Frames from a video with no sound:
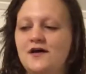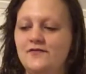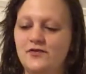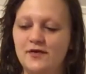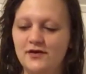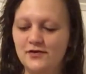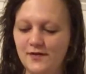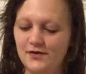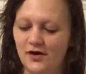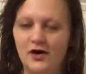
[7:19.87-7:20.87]
If you hear
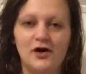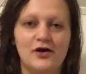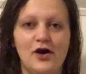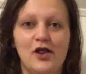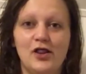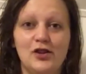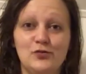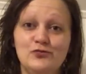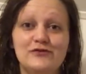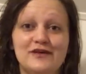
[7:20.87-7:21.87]
the dog
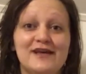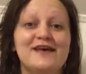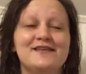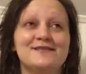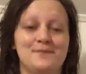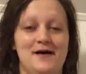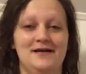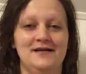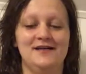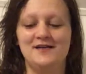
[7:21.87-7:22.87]
losing his
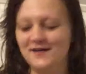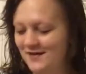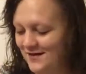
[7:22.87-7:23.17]
mind,